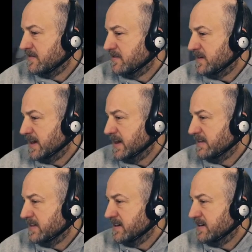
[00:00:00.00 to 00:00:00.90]
Yeah,
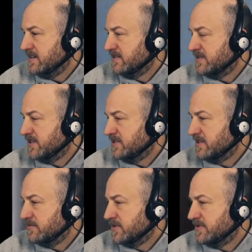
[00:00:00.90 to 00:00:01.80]
they are. They're
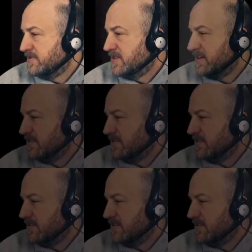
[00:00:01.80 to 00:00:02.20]
touch-ups because there's nothing